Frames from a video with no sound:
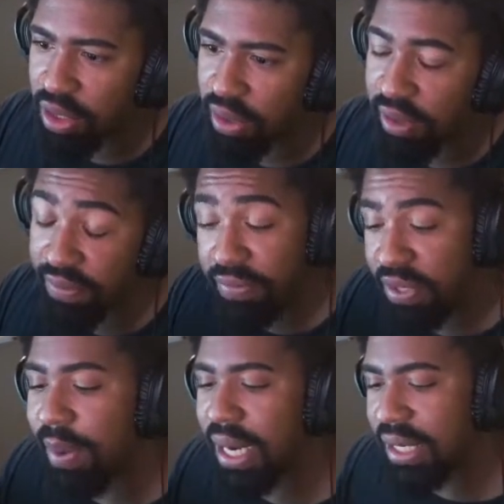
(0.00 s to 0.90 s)
if
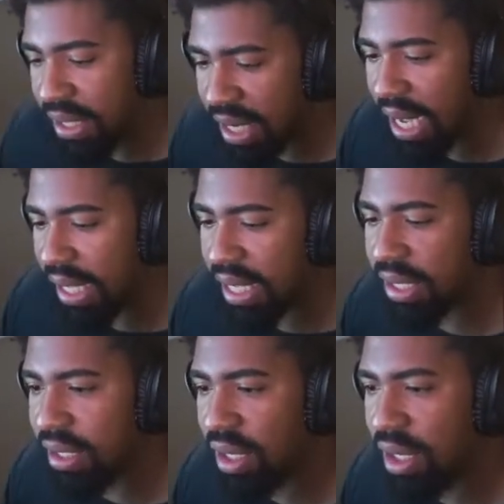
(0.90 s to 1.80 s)
somebody did not get
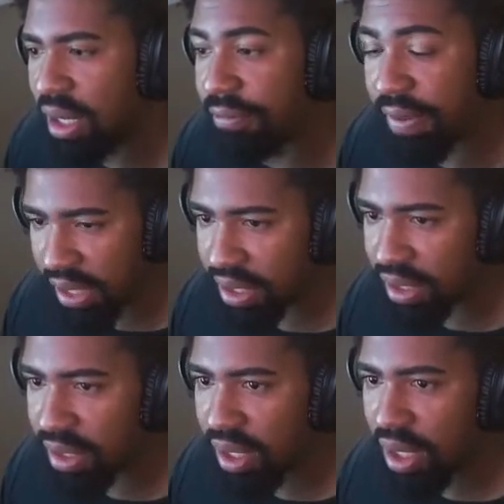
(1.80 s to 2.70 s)

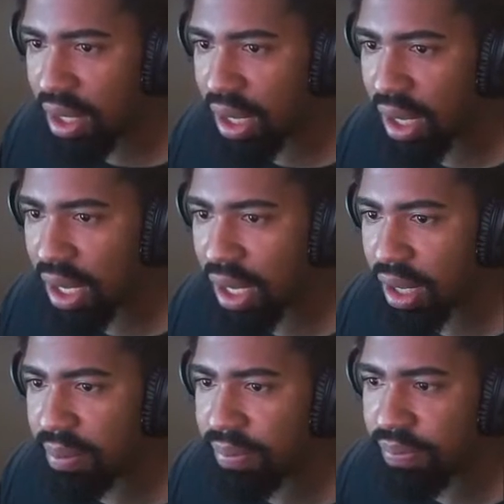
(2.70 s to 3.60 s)
affected,
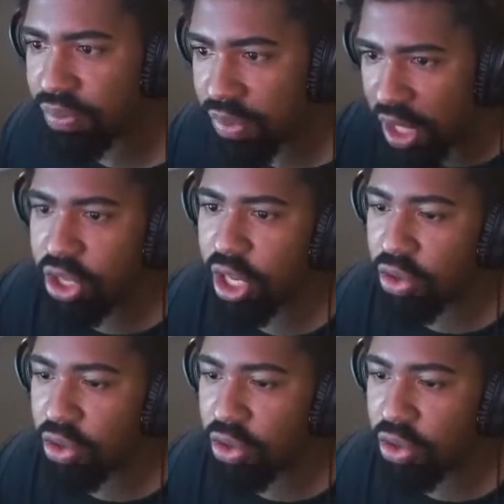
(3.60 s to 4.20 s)
there you go.